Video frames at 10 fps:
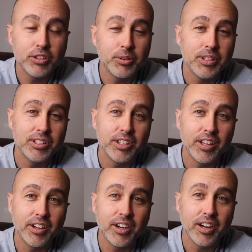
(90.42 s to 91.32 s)
to each
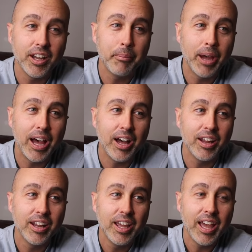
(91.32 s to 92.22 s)
other
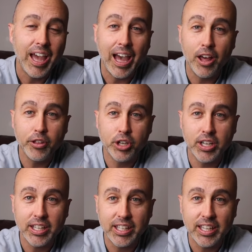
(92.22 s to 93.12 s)
about how they're
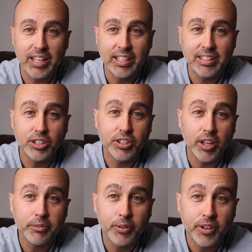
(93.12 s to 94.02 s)
going to get a deal
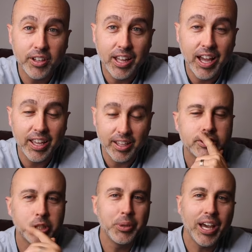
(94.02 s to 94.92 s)
done for their client.
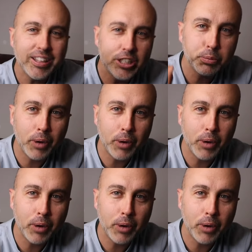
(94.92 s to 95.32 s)
So we got this